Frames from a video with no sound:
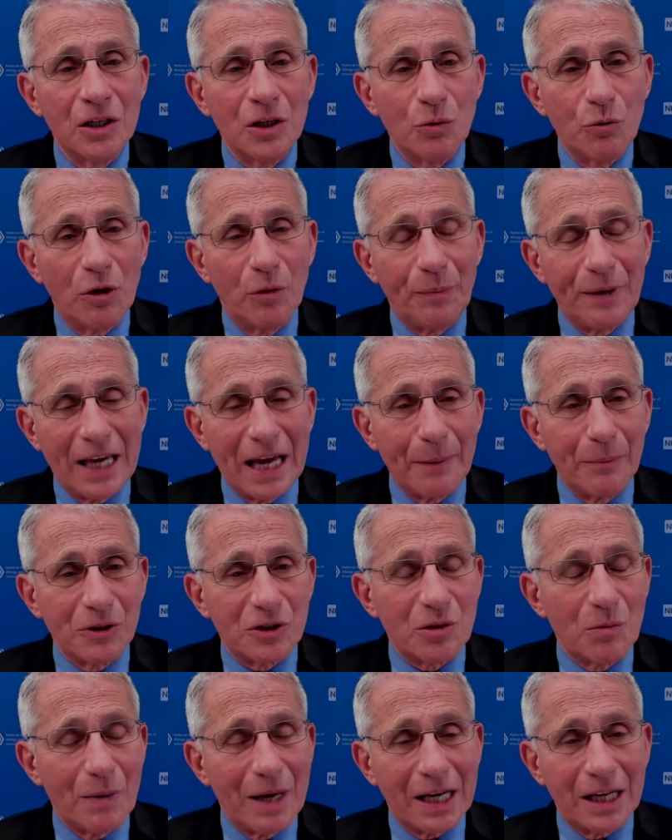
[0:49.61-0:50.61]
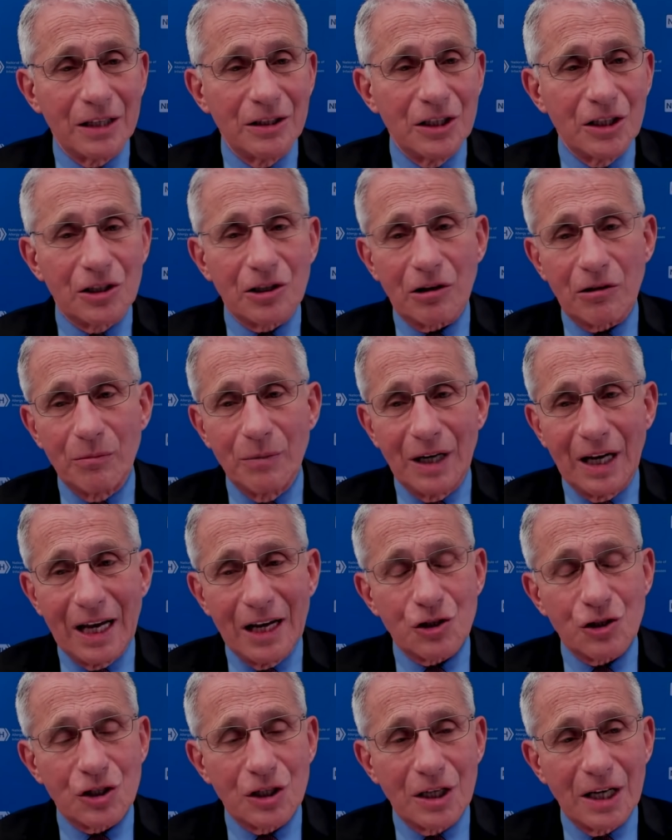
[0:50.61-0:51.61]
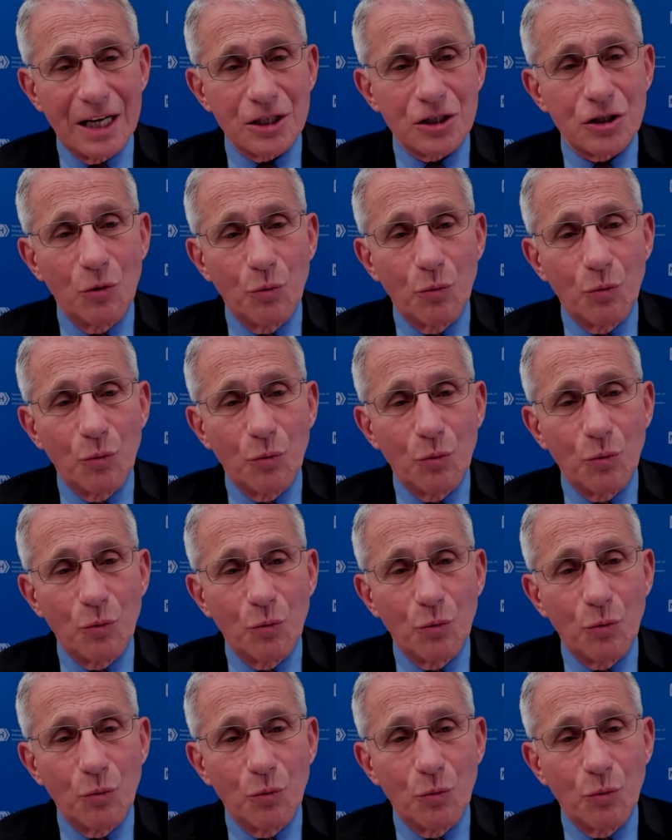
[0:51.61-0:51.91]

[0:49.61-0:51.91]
we'll be able to make a determination as